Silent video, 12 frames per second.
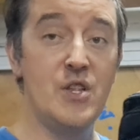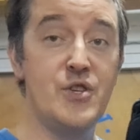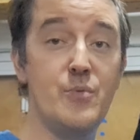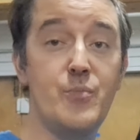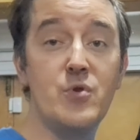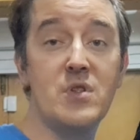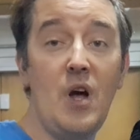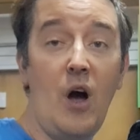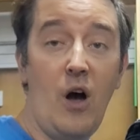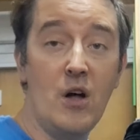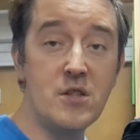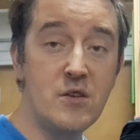to put
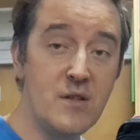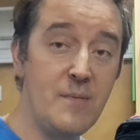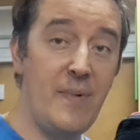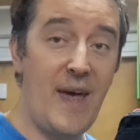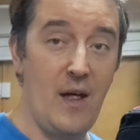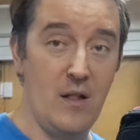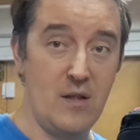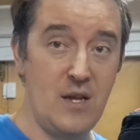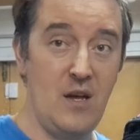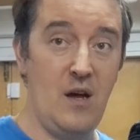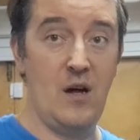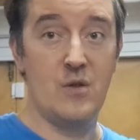onto the belt
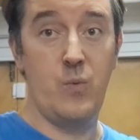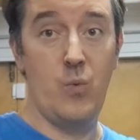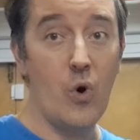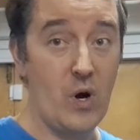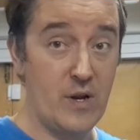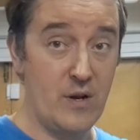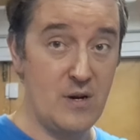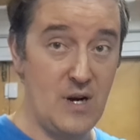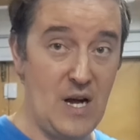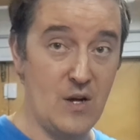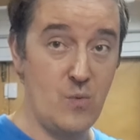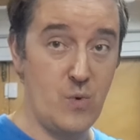and walking
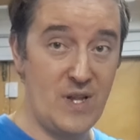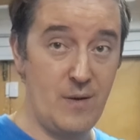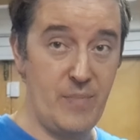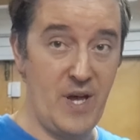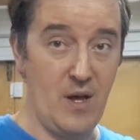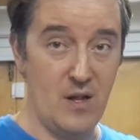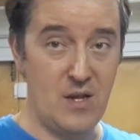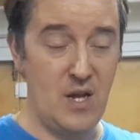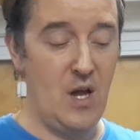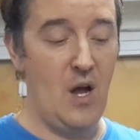around with the belt.